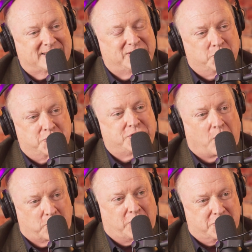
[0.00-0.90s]
you
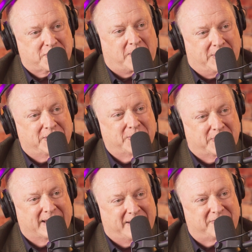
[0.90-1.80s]
don't know someone who
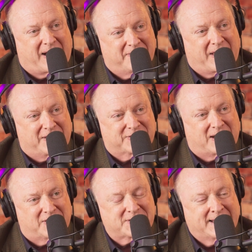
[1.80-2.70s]
could give
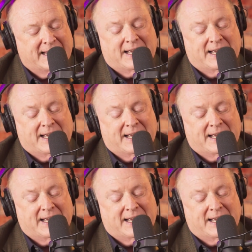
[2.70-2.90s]
$5,000.